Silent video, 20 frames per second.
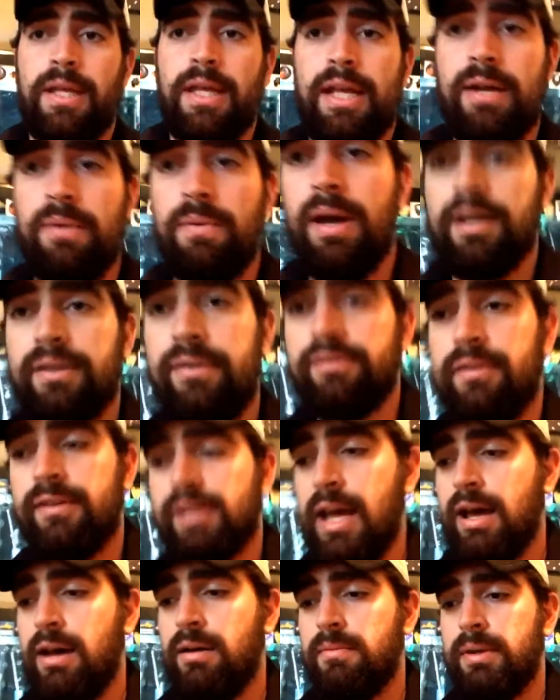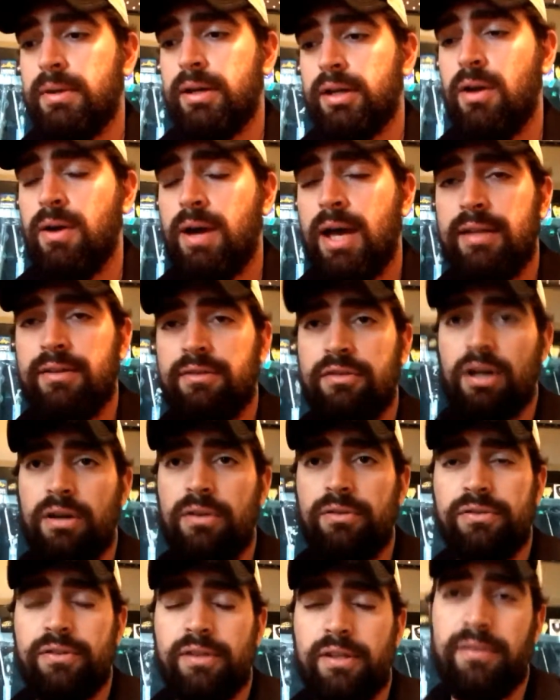anyways, now I'm going to go ahead and
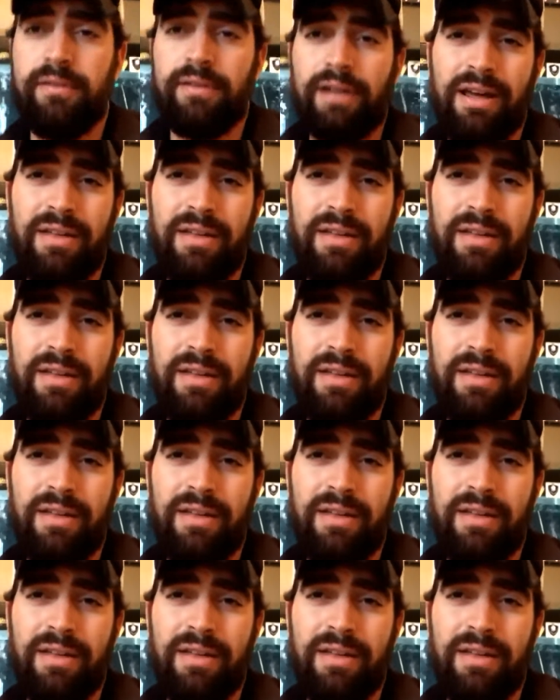dose this.